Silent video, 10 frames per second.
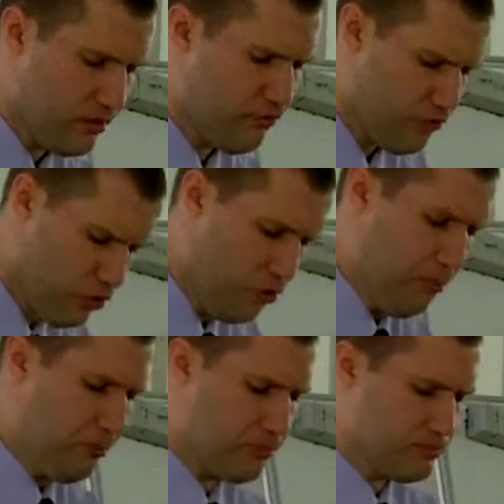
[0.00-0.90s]

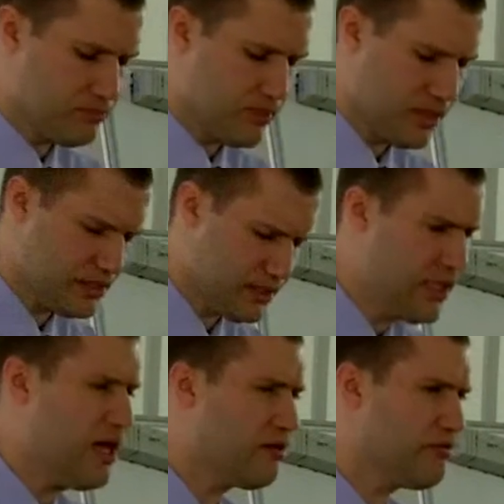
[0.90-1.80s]
affirm his
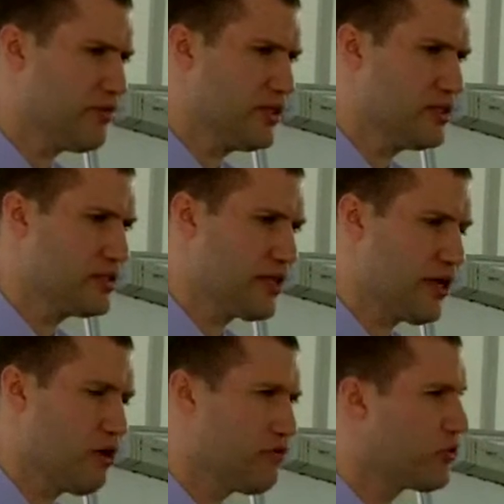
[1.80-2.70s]
love and his
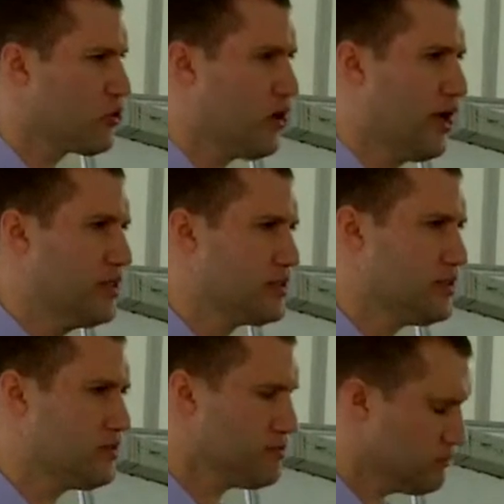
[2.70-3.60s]
care for
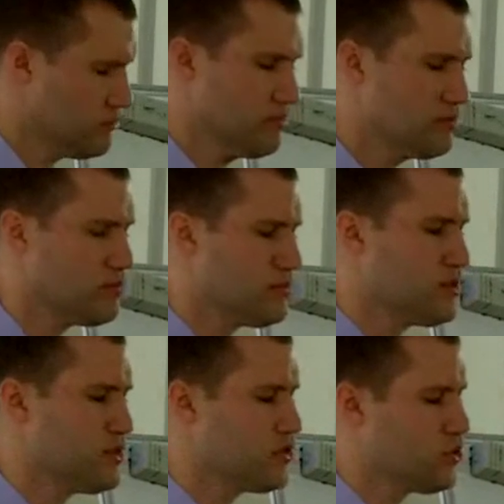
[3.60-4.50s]
Christ, that
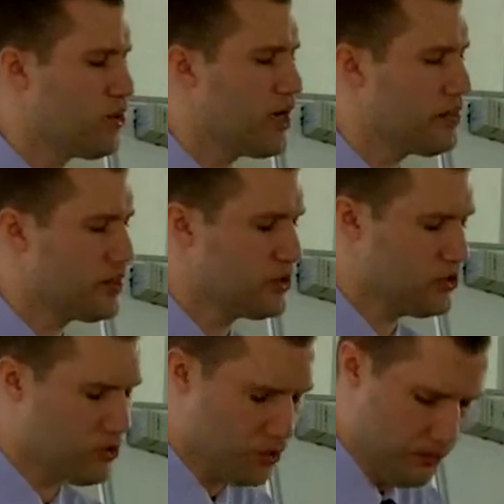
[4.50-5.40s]
this is the right thing to
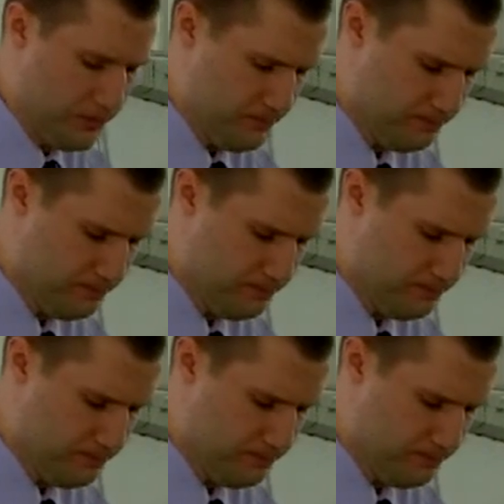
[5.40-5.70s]
do.